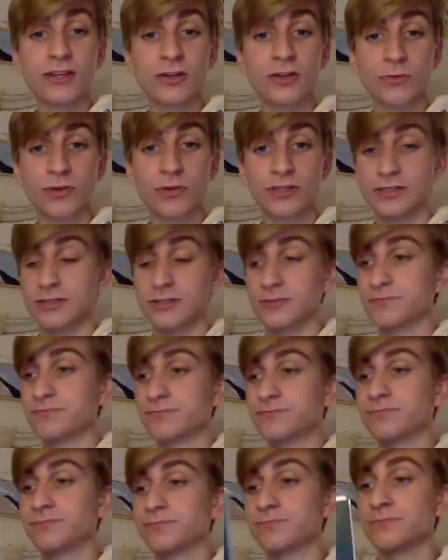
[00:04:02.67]
Gorilla
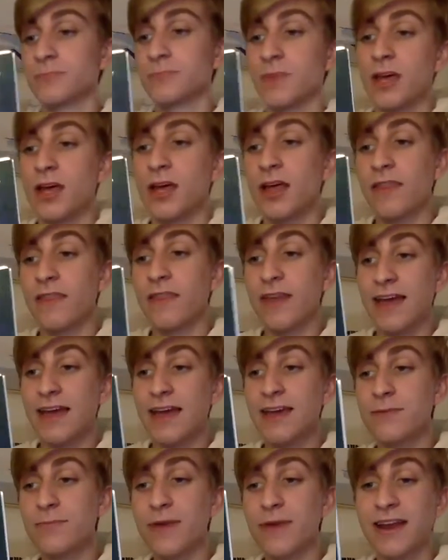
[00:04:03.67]
the
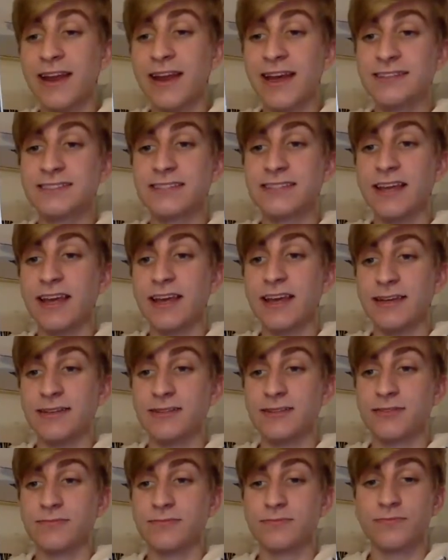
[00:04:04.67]
ape at exit eight,